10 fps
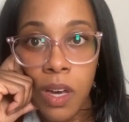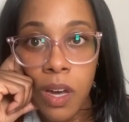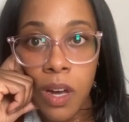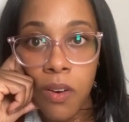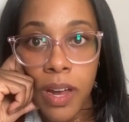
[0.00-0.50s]

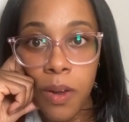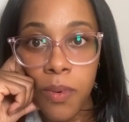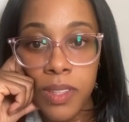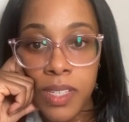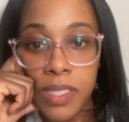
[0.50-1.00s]
All right,
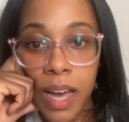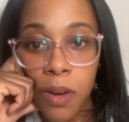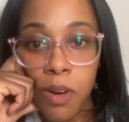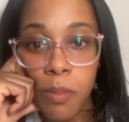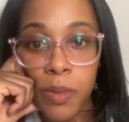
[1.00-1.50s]
what this guy
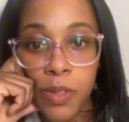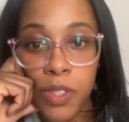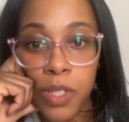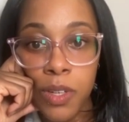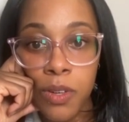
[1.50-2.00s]
will help you
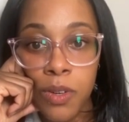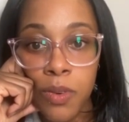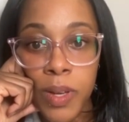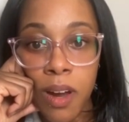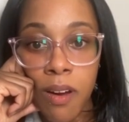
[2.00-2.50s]
do,
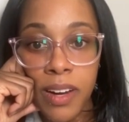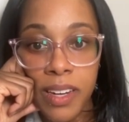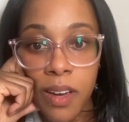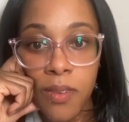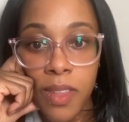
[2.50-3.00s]
we already
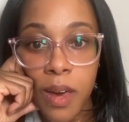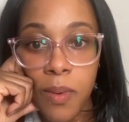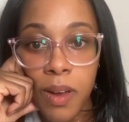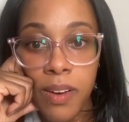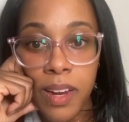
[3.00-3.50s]
know
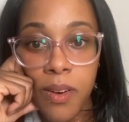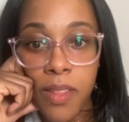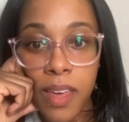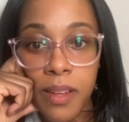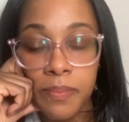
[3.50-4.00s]

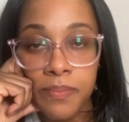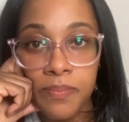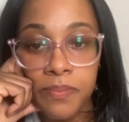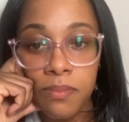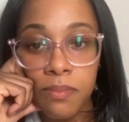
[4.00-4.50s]
that.
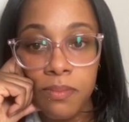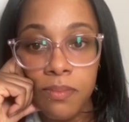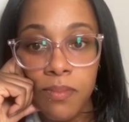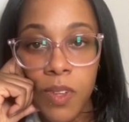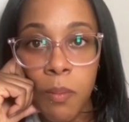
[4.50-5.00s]

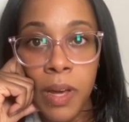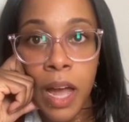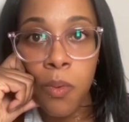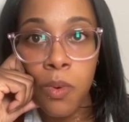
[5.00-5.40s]
But I will